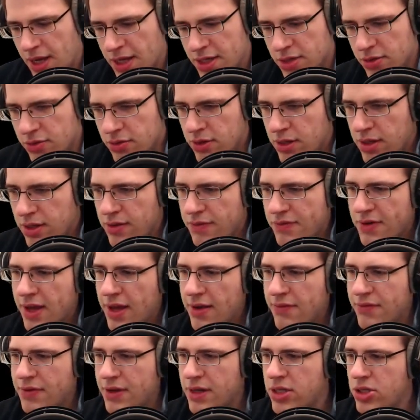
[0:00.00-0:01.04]
I don't even
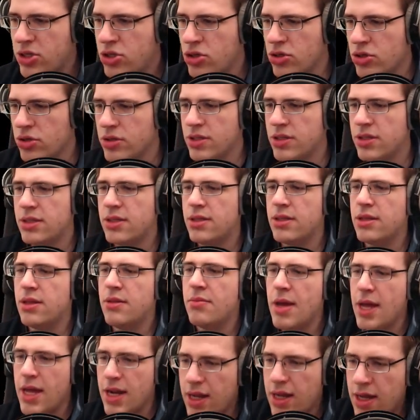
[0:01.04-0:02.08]
have any choices in
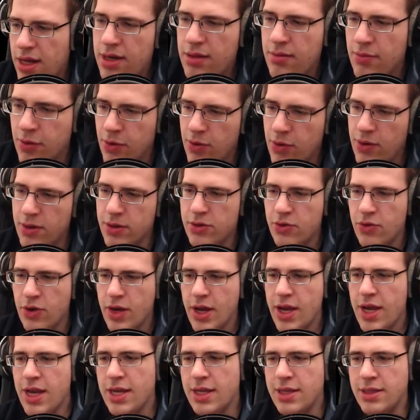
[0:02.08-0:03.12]
the meta anymore.
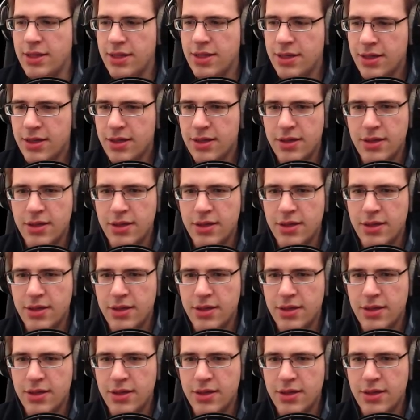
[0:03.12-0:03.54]
Great.